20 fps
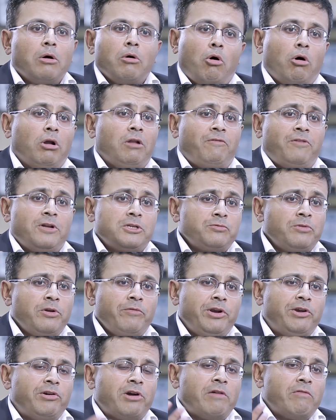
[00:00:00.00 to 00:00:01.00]
All of us, when
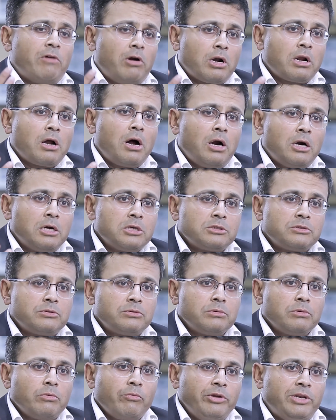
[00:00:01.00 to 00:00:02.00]
we drive our
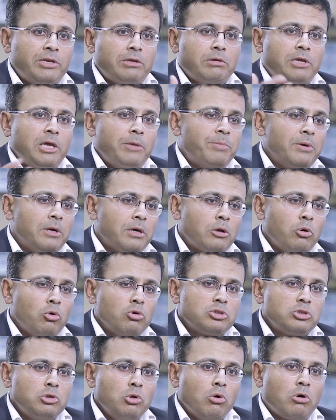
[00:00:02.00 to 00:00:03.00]
cars, we keep a
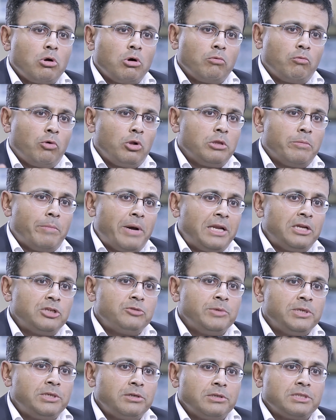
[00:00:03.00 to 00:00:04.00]
close look on what the mileage
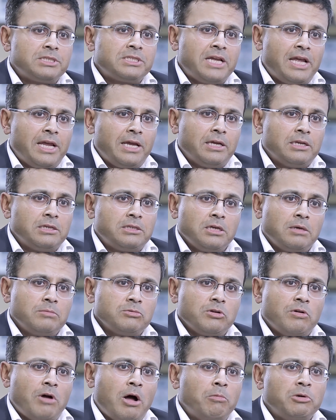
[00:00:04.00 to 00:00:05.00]
meter is saying in
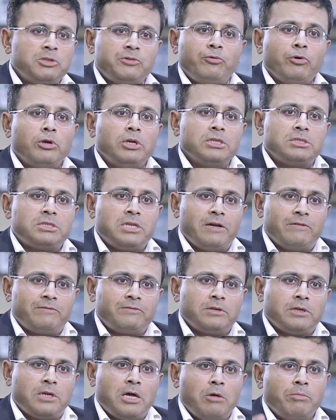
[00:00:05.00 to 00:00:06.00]
terms of how much fuel is
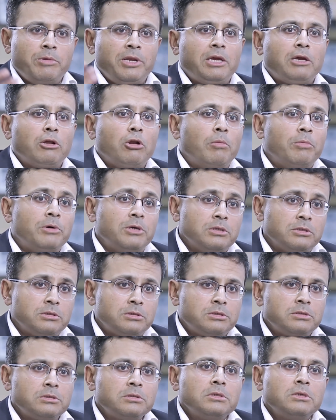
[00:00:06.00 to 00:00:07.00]
left and how many
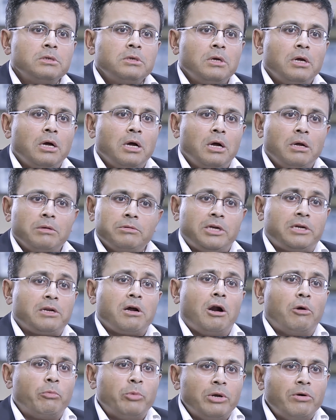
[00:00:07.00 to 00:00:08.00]
kilometers that
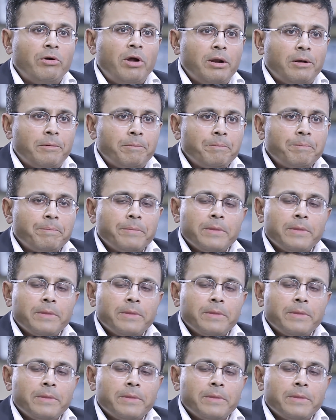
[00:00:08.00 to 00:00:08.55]
car will run.